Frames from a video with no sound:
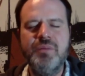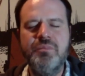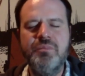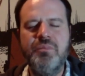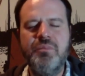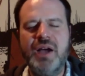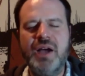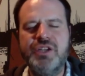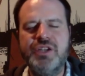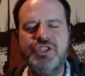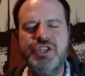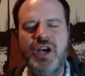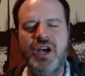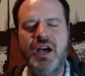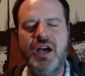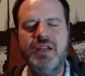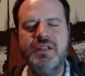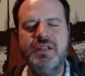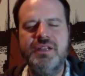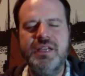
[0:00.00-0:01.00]

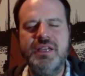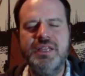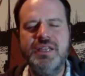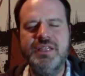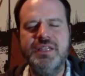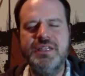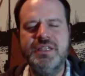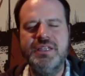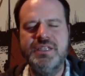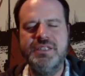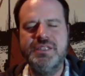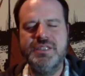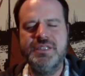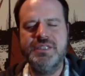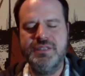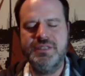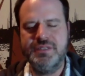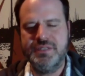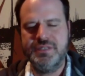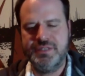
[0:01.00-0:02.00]
Buckshot in the
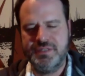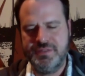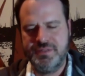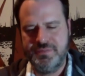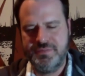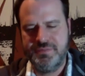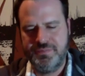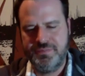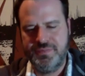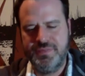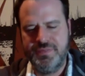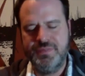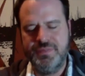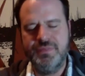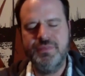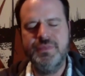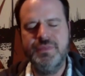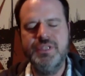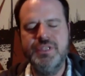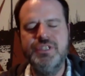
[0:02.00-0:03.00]
distance,
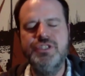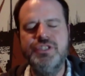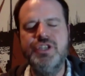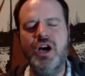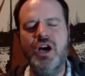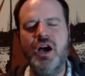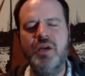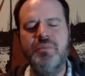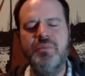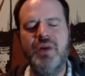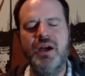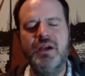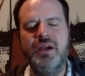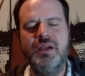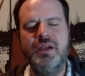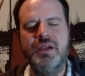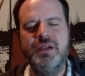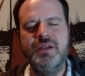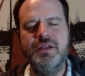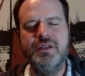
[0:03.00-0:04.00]
dog bark,
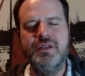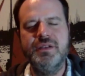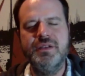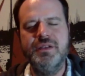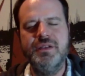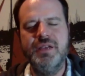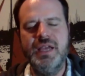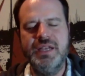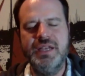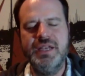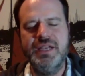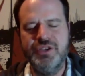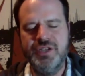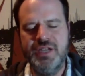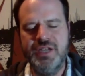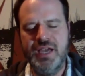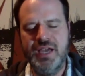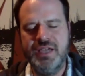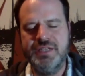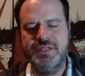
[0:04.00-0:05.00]
and good
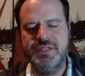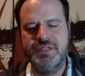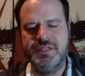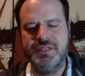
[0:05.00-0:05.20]
night.